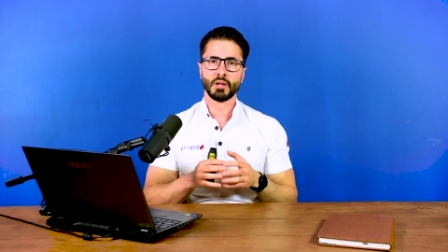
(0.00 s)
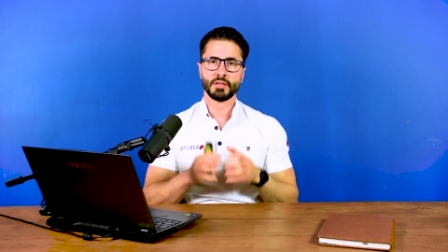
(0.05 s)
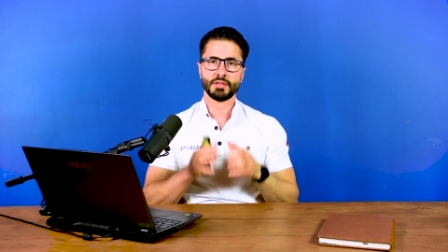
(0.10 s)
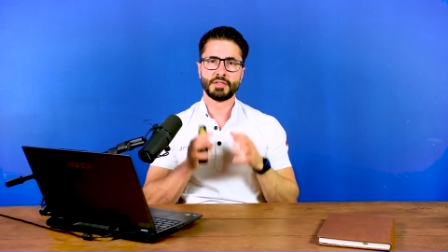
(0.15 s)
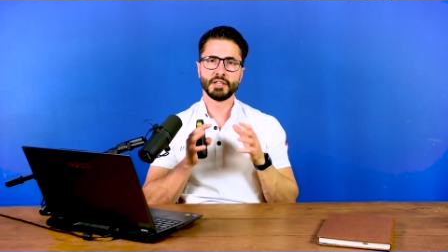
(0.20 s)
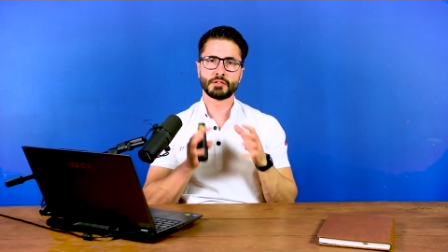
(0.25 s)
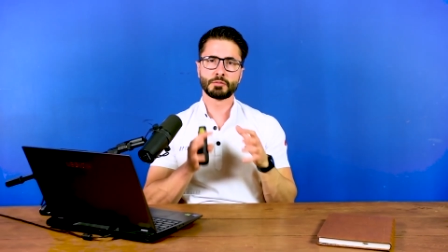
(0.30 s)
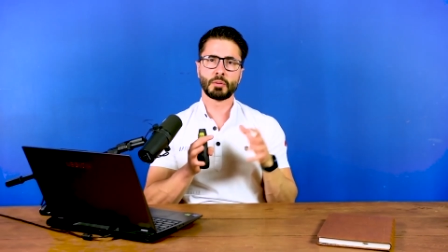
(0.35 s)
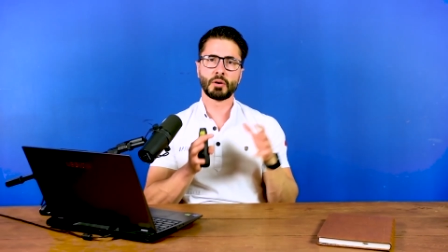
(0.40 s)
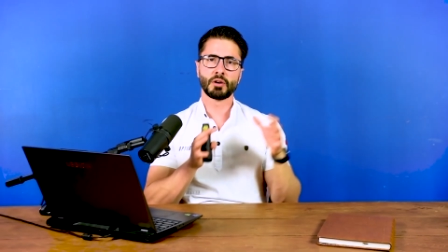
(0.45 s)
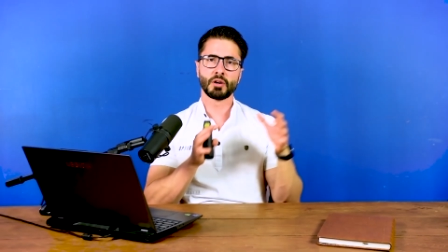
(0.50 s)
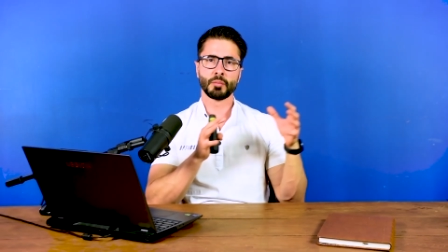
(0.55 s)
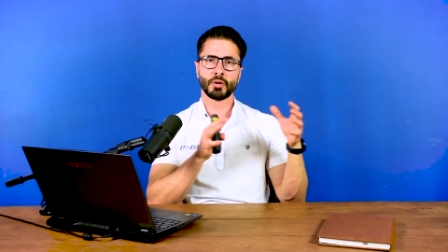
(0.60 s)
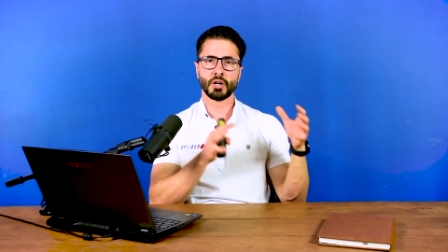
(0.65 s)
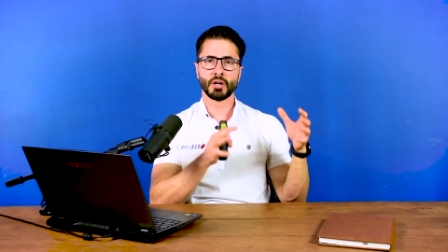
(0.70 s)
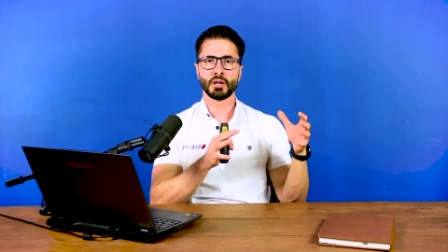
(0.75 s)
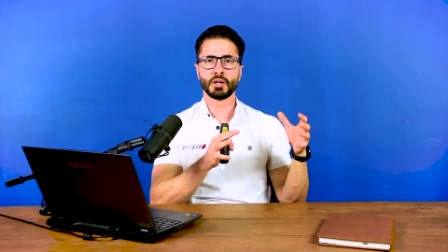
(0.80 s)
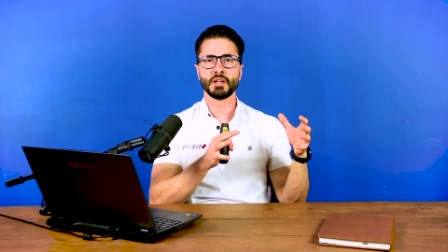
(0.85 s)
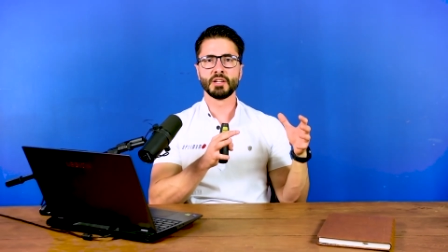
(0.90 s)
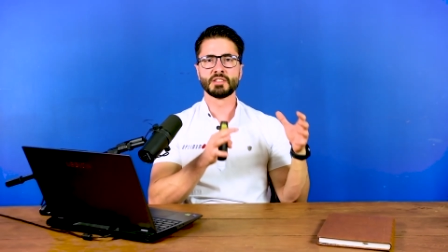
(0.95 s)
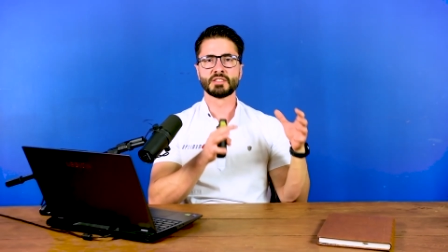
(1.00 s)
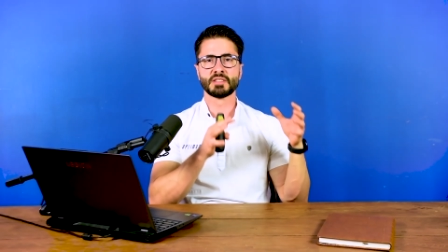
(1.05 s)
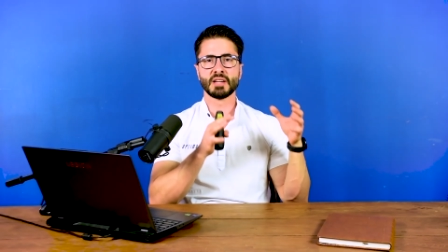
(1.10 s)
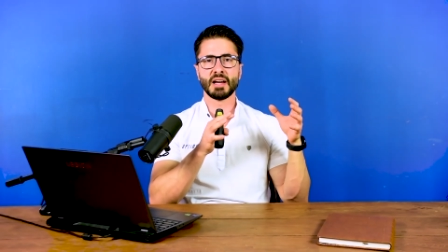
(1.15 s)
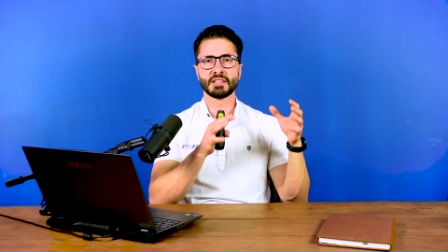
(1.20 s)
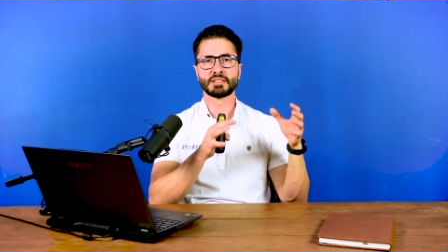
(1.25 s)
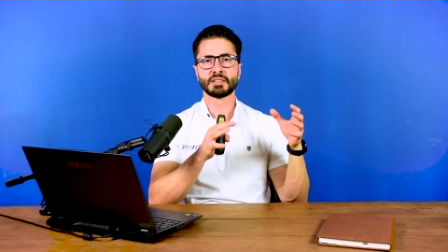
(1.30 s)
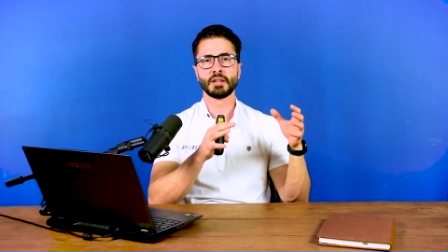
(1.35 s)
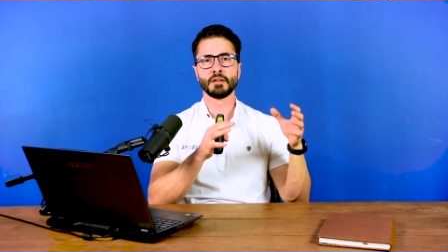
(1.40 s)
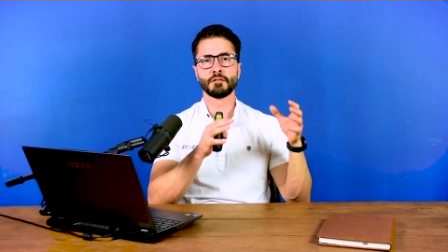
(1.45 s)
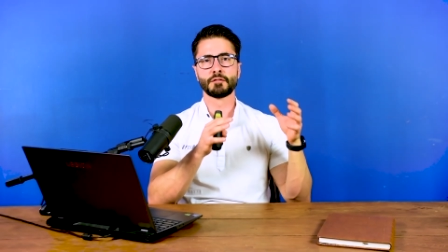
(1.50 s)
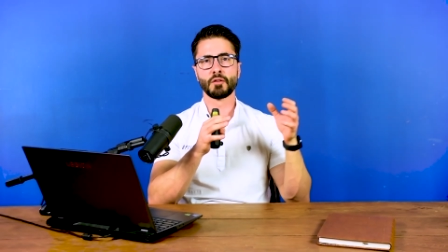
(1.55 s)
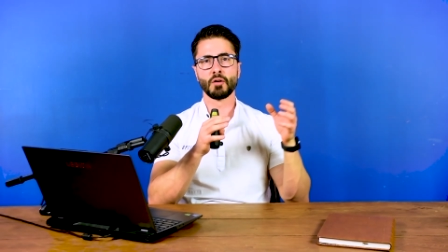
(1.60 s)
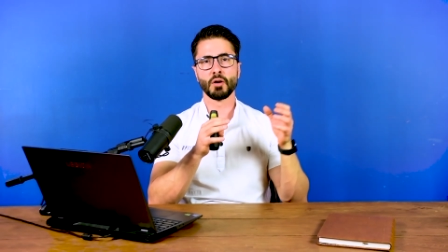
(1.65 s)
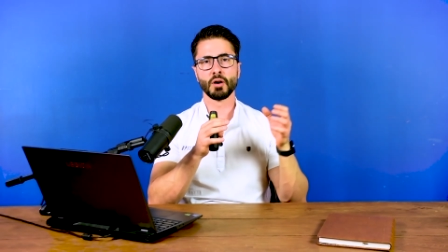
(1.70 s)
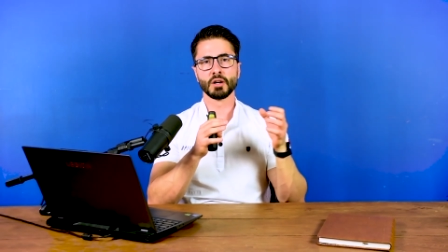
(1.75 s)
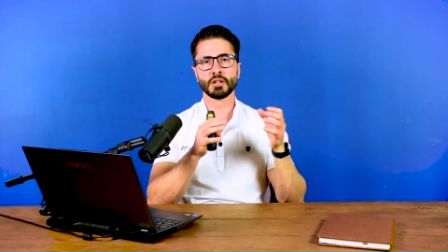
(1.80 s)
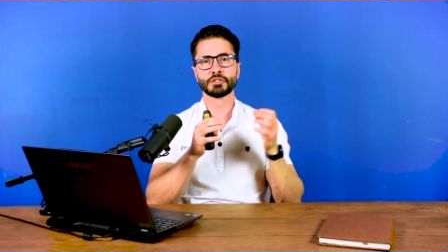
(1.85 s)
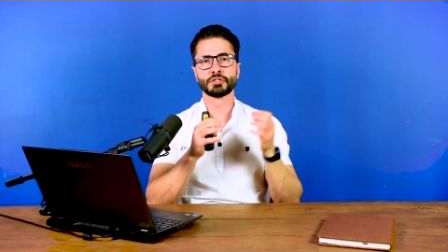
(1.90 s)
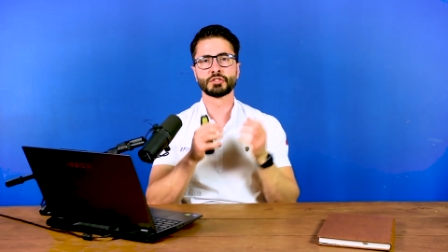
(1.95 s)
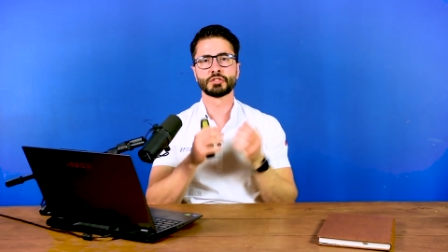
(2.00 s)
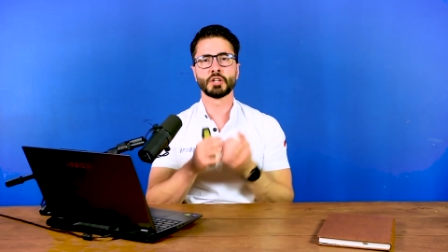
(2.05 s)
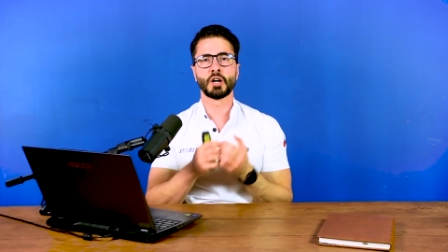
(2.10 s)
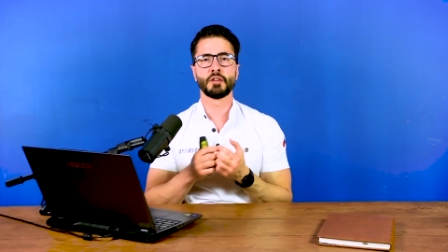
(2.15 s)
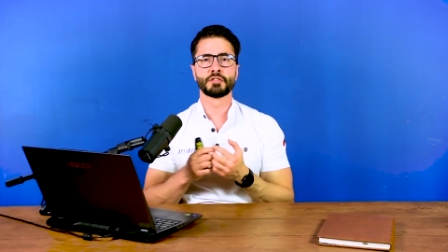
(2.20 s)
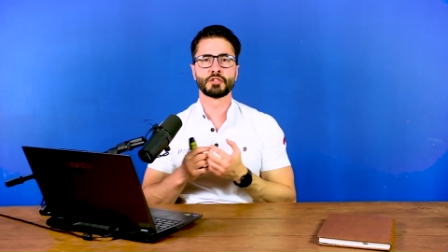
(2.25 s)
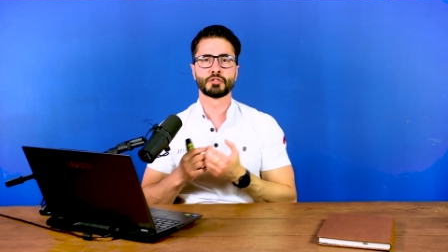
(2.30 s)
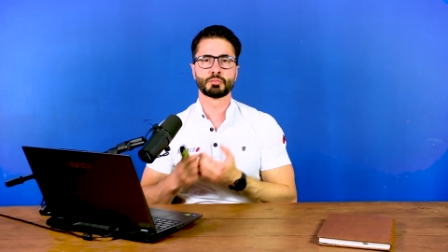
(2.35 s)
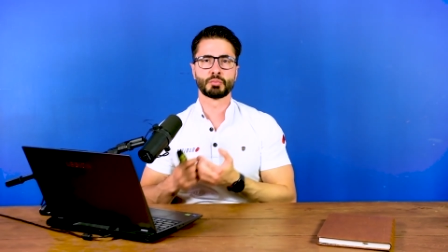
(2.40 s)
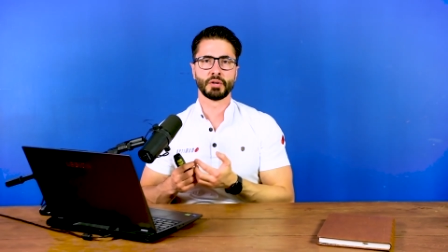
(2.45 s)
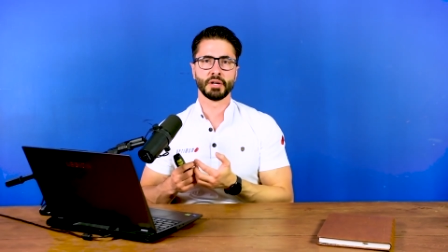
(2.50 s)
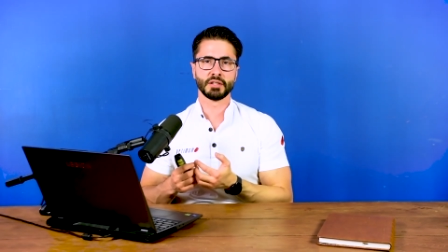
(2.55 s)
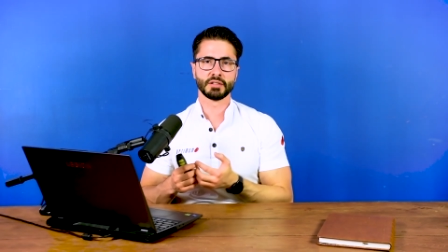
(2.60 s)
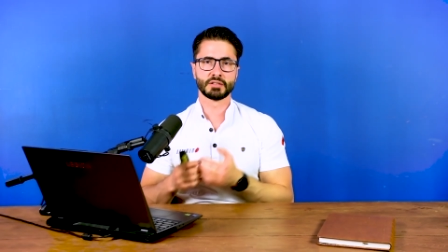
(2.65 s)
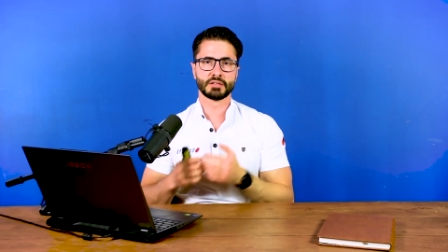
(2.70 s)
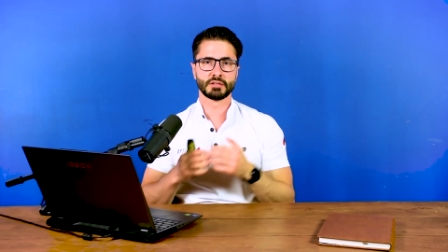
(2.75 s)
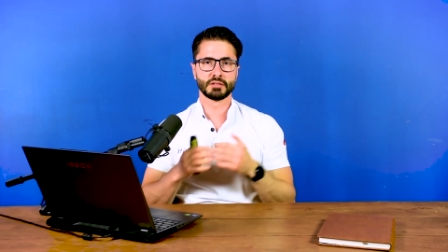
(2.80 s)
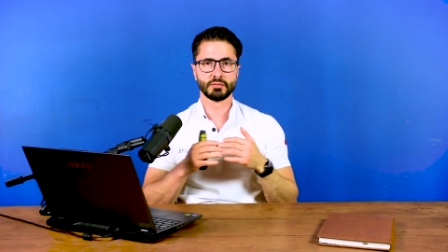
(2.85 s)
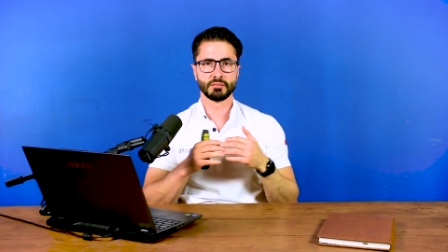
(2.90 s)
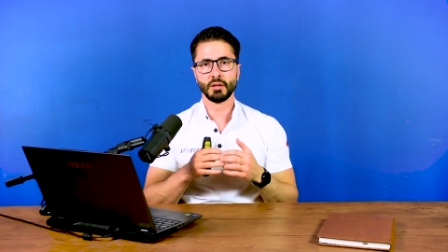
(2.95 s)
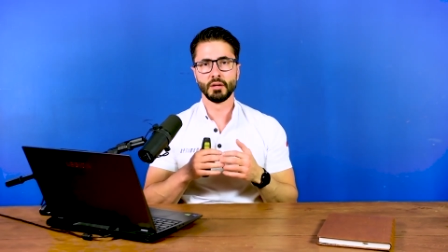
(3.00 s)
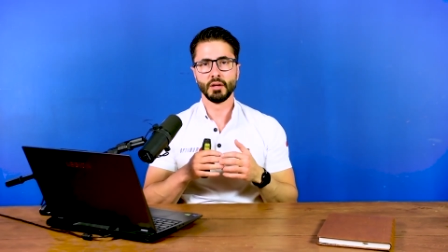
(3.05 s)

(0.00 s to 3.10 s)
This parameter is asking for soft springs.